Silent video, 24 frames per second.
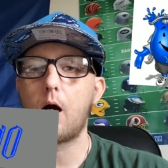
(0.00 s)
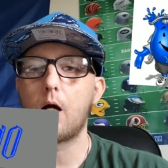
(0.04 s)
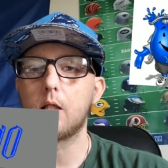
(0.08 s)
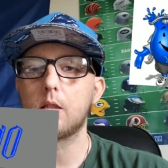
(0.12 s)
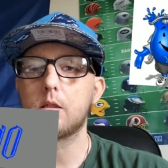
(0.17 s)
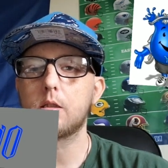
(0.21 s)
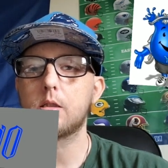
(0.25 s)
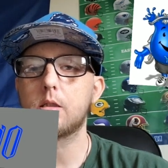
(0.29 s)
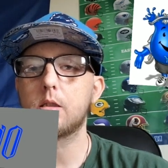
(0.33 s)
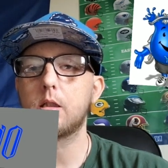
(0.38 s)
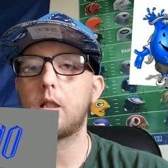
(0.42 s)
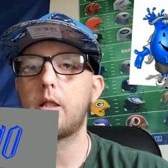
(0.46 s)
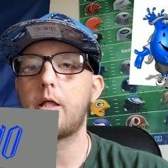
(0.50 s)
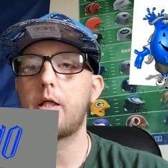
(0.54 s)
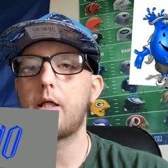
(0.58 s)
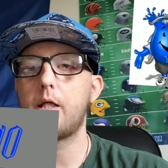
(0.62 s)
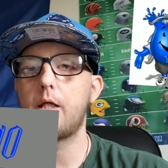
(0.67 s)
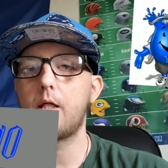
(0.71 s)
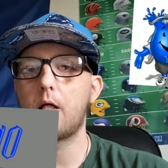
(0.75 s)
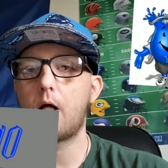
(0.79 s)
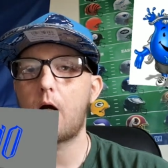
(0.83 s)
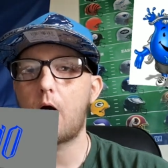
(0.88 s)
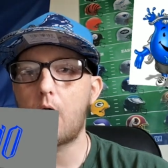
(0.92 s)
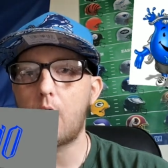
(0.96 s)

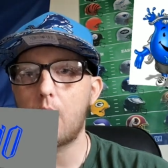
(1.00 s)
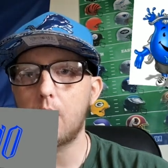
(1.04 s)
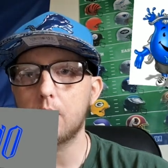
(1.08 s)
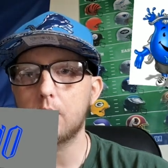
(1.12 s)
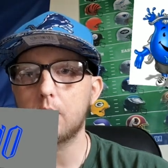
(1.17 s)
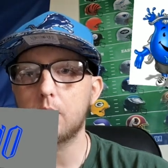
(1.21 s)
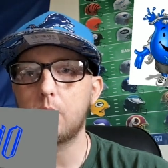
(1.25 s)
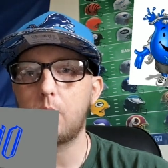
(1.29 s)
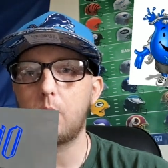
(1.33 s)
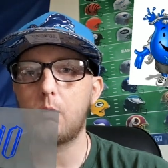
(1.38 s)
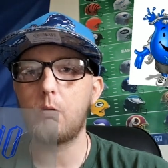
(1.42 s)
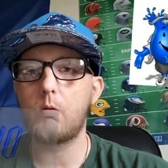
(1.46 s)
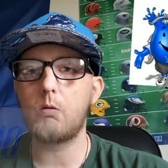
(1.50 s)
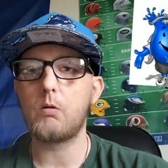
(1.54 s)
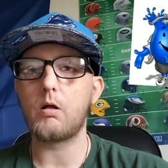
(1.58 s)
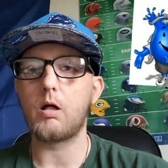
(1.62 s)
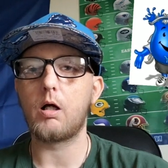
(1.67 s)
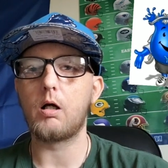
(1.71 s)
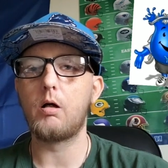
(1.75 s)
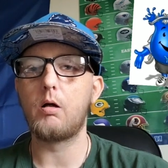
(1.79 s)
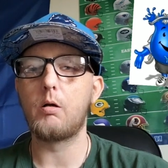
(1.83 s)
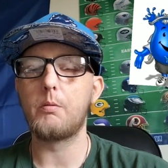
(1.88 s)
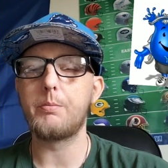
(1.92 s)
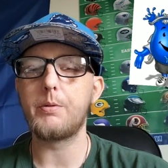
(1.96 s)
Slay also, I
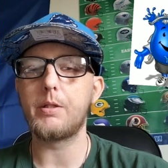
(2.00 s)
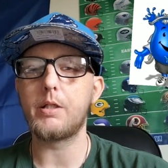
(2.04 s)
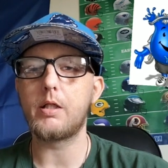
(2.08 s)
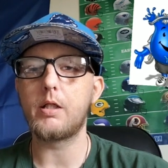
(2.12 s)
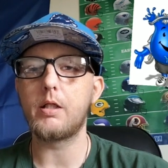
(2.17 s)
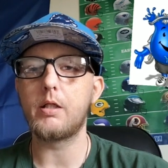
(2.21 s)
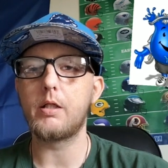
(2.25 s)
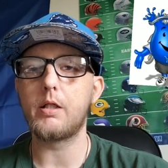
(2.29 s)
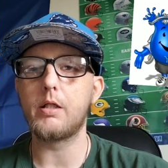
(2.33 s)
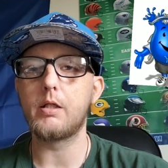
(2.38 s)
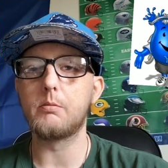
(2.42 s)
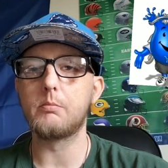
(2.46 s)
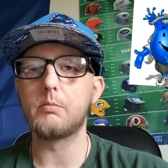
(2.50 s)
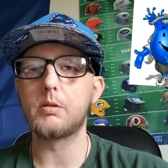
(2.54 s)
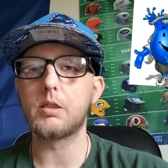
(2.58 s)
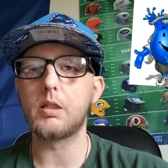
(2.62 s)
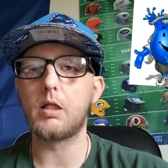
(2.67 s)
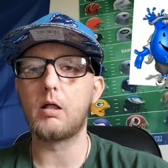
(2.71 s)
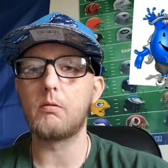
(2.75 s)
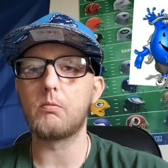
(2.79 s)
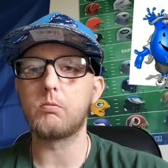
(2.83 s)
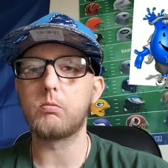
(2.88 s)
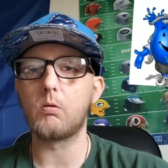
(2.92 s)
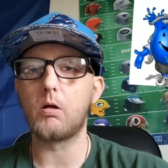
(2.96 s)
hope he can get
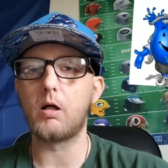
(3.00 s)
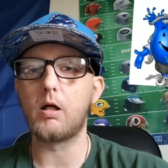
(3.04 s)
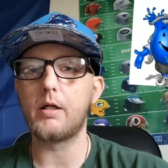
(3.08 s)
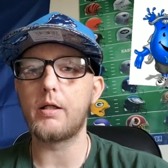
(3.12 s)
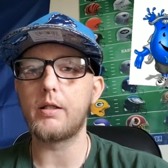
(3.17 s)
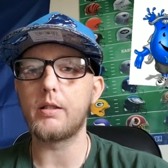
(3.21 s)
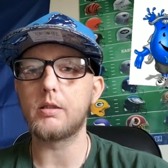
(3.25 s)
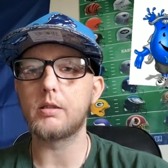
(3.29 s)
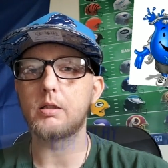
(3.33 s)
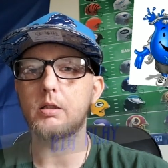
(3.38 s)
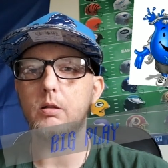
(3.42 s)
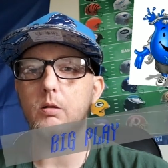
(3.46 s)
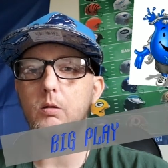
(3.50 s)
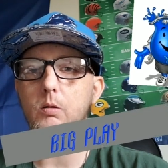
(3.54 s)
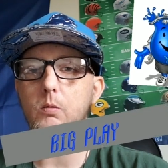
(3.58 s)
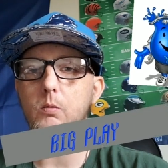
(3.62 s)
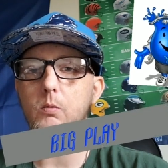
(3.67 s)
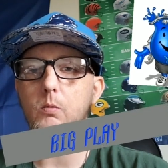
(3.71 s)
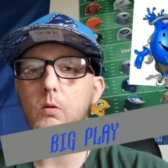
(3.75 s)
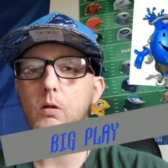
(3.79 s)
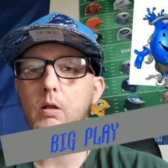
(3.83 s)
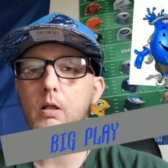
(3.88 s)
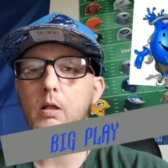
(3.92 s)
himself right, so